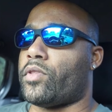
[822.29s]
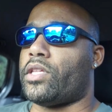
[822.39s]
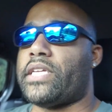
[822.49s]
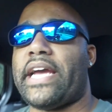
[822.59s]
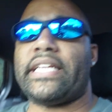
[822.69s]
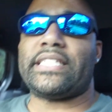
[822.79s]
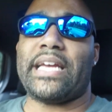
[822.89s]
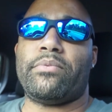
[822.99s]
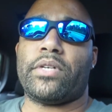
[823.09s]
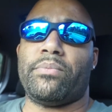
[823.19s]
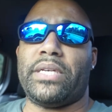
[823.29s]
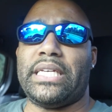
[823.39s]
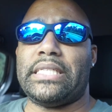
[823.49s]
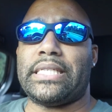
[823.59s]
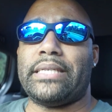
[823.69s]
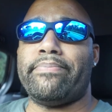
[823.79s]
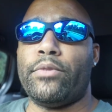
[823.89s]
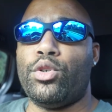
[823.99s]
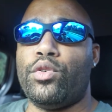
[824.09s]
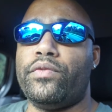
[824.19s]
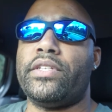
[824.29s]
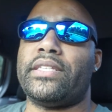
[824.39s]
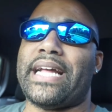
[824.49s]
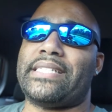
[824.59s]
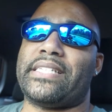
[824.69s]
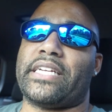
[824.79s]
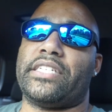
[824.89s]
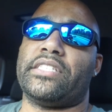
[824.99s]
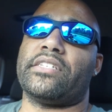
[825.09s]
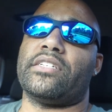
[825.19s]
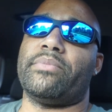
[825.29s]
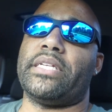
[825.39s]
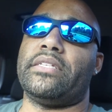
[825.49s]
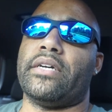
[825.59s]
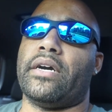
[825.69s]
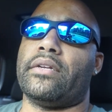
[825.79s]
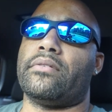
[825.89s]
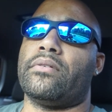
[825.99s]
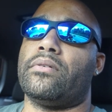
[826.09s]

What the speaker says: dining table can be easily moved. That section is going to be done